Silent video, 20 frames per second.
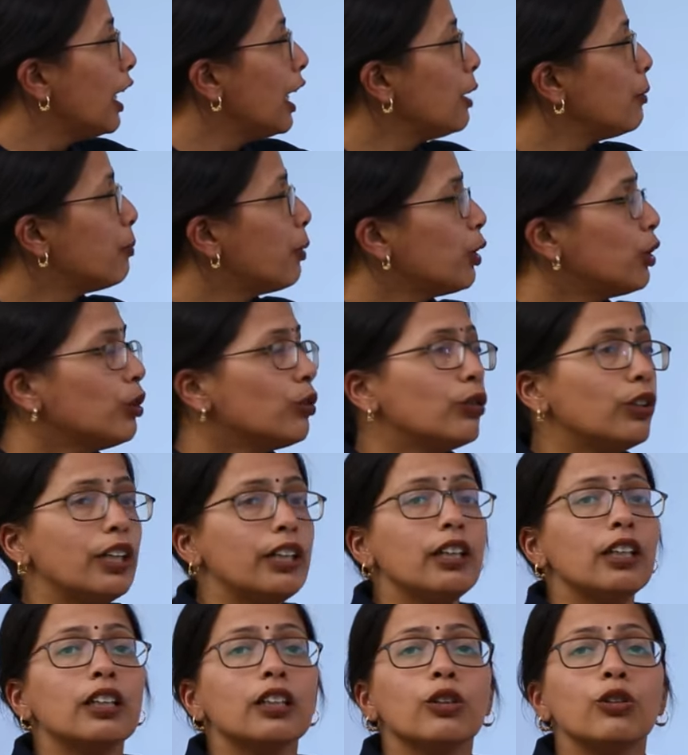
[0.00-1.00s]
Input
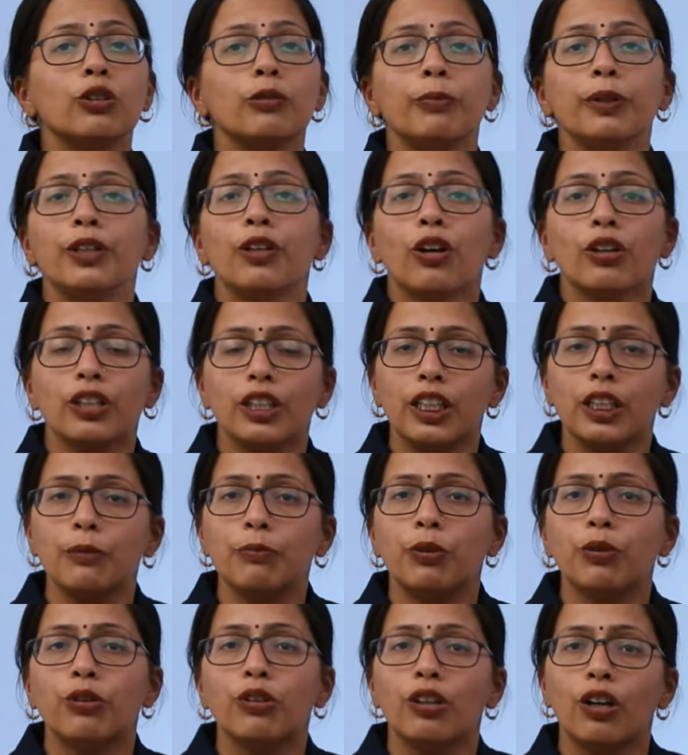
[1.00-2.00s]
unit could be your
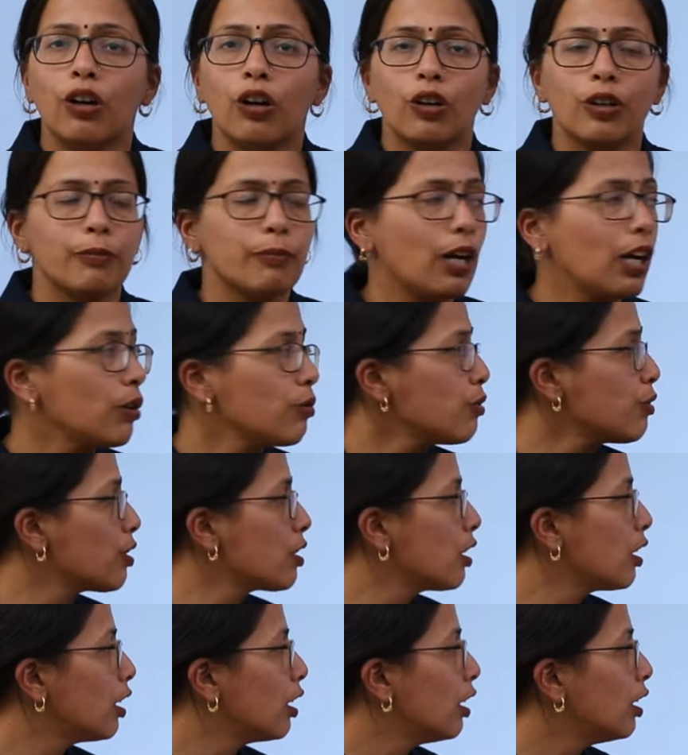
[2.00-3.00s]
keyboard or mouse.